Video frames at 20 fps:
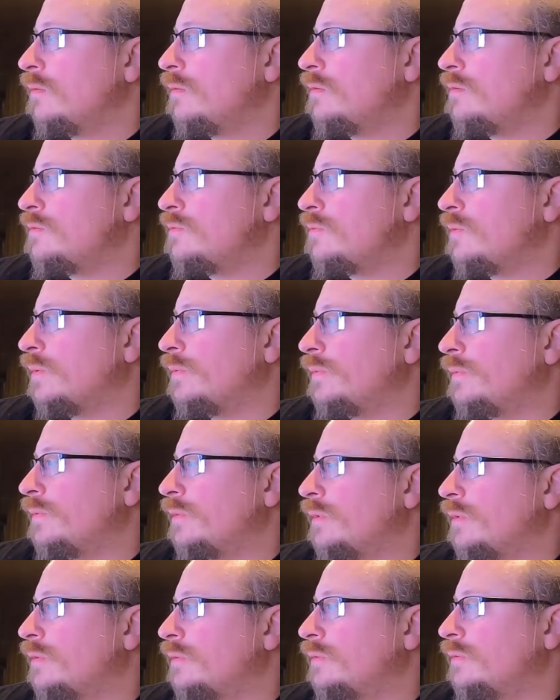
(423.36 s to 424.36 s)
That's where we
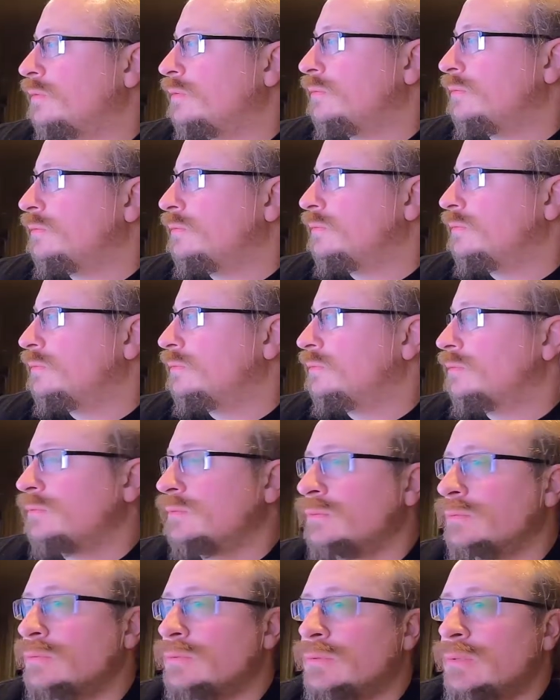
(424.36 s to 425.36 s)
were.
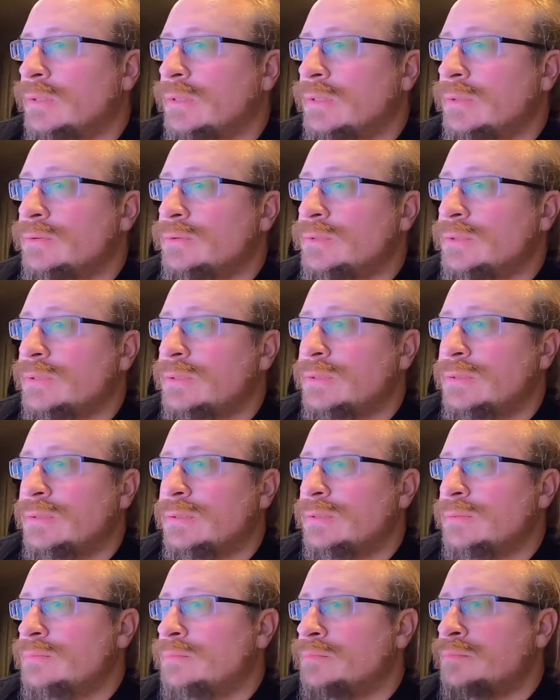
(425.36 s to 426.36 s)
It was
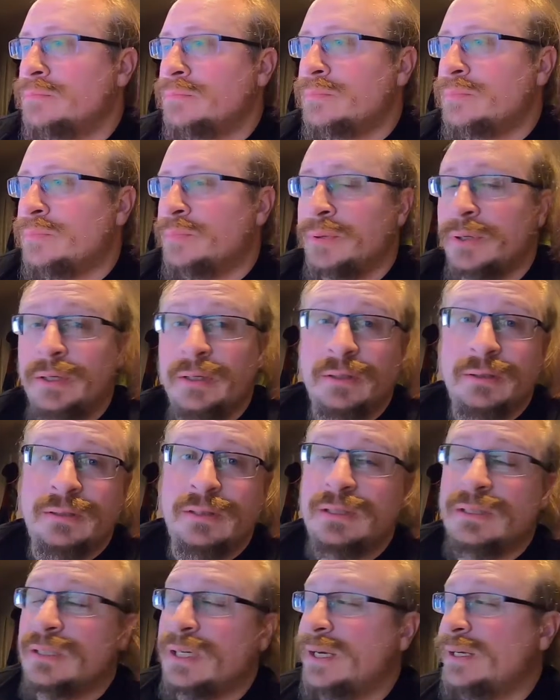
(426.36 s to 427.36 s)
a pretty
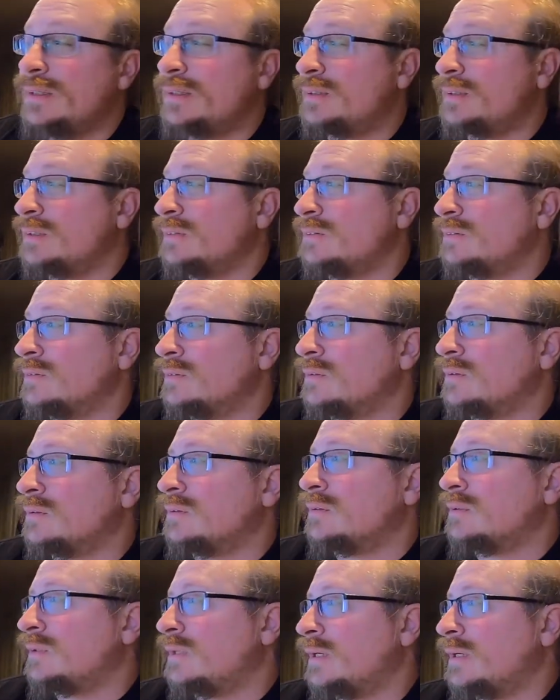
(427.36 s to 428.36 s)
good sight too.
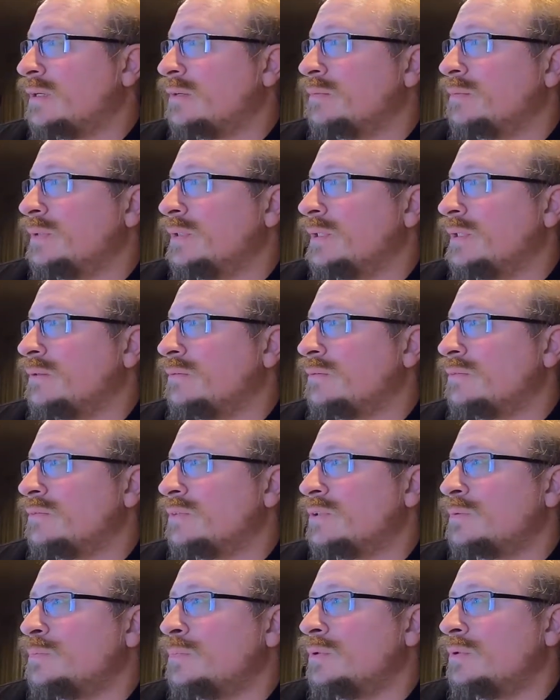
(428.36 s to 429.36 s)
Can't complain.
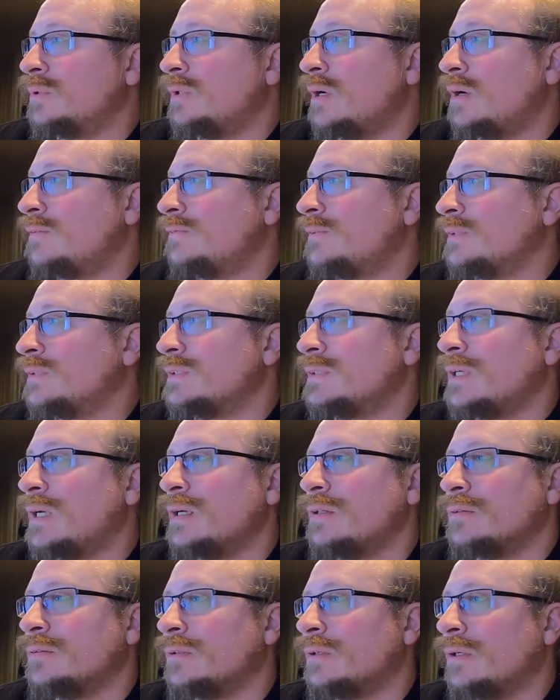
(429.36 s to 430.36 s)
Just pulled off on the
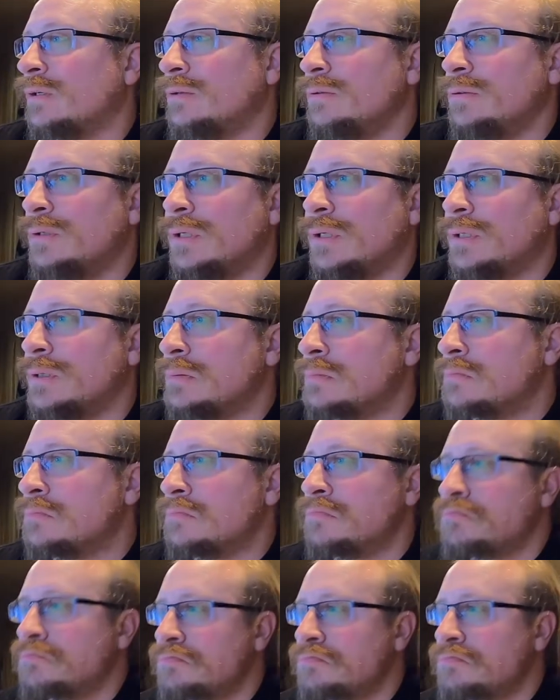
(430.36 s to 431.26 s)
side of the road and